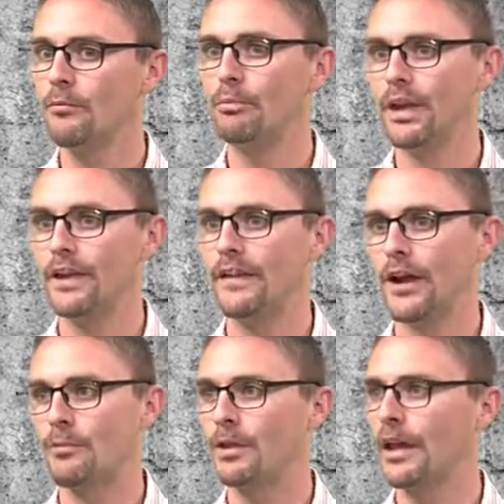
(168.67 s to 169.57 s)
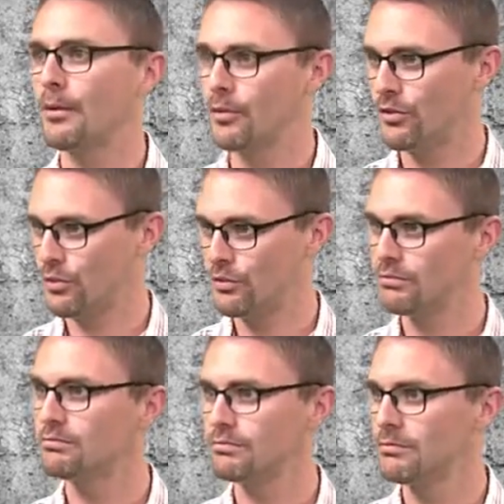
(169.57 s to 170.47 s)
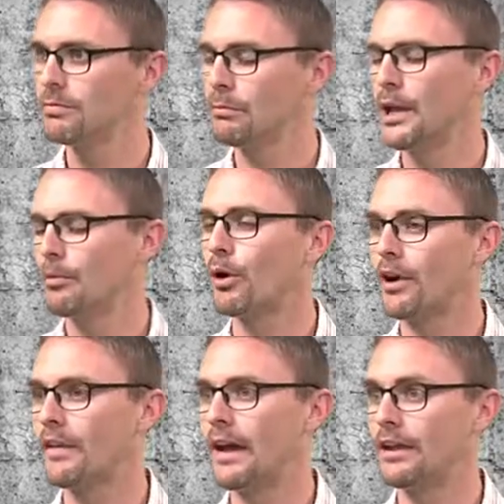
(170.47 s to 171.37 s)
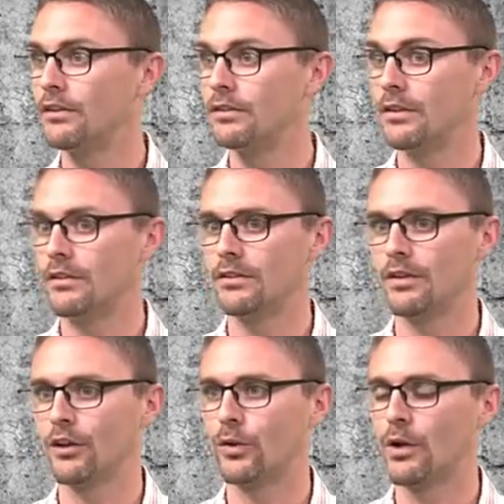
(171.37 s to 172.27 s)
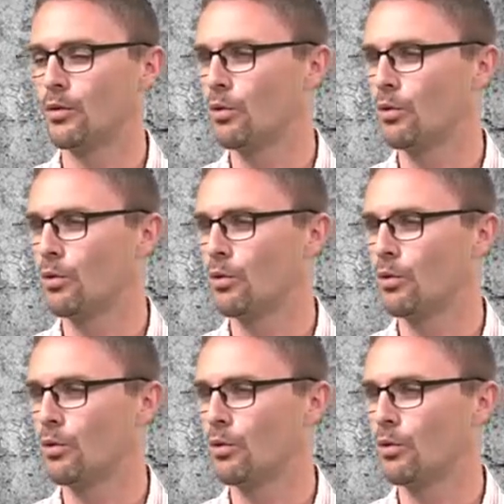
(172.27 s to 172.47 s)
being there, being able to be a part of that is a great